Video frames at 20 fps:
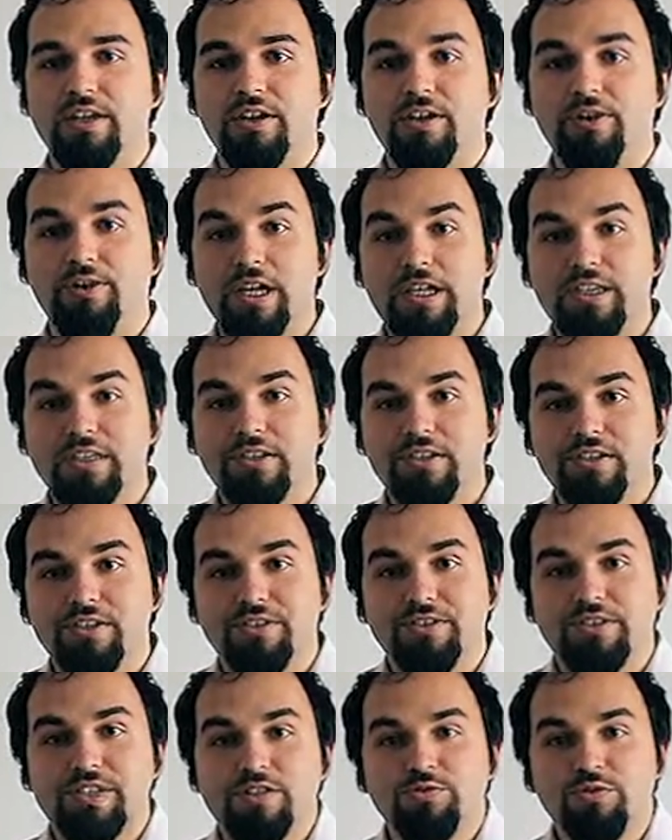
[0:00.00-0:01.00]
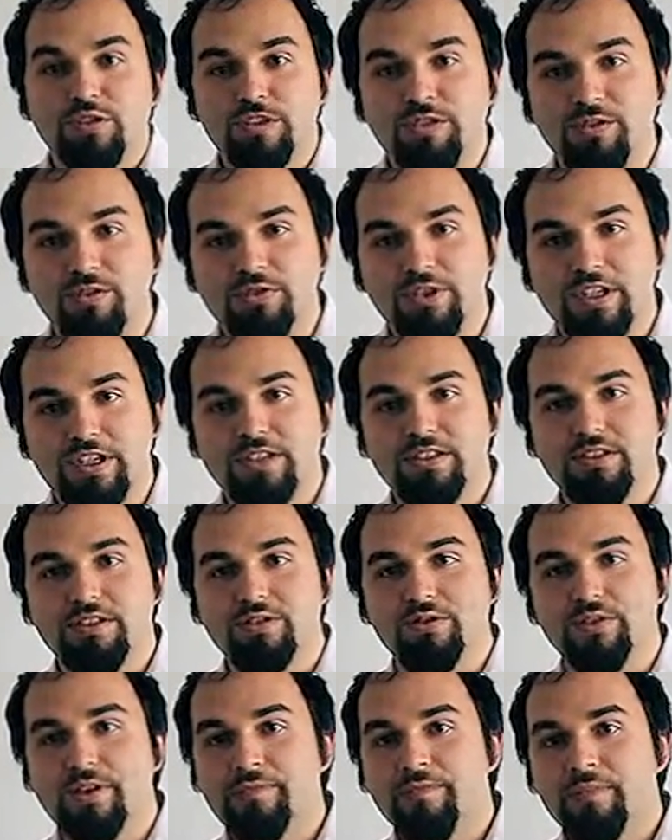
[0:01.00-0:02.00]
Alright? So that's what you're trying to
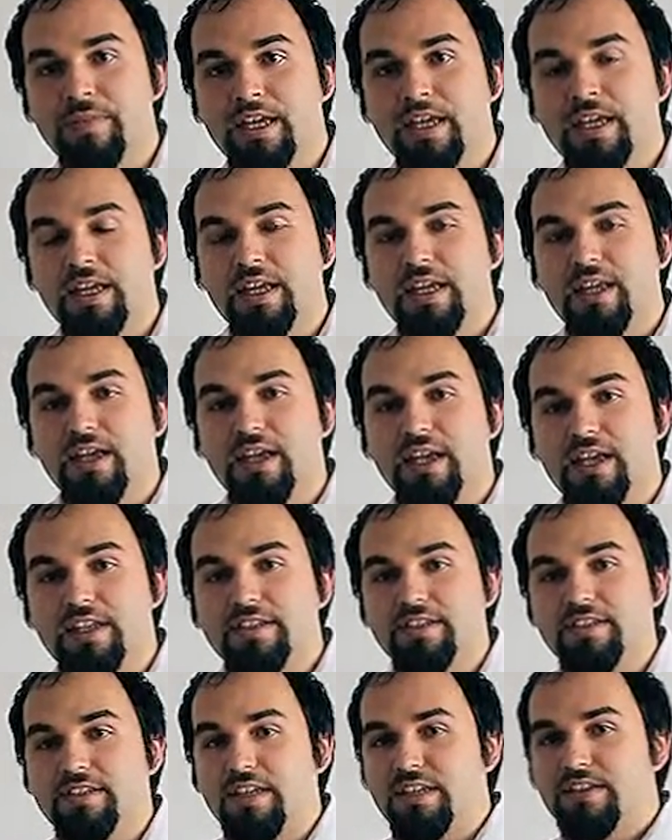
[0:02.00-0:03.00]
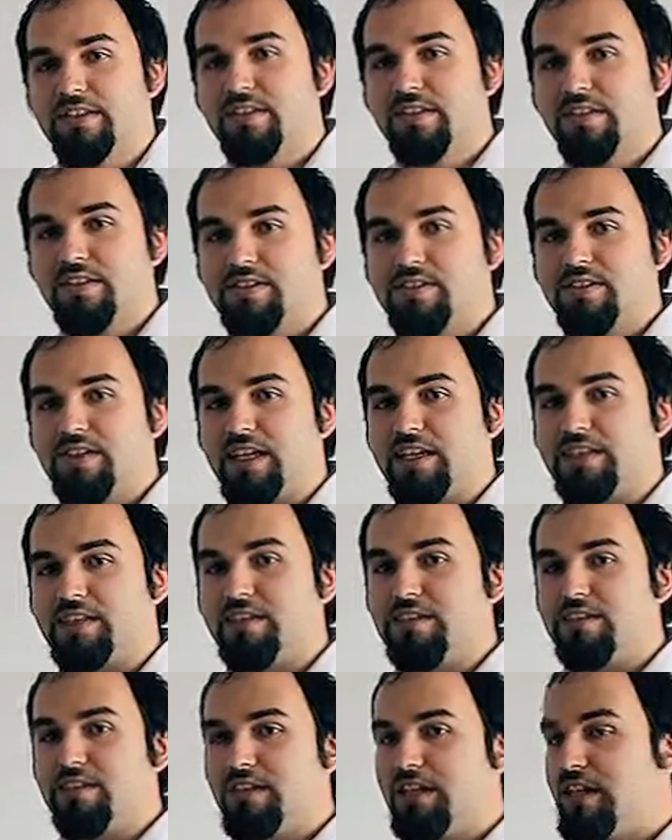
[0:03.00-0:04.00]
do. And the idea is that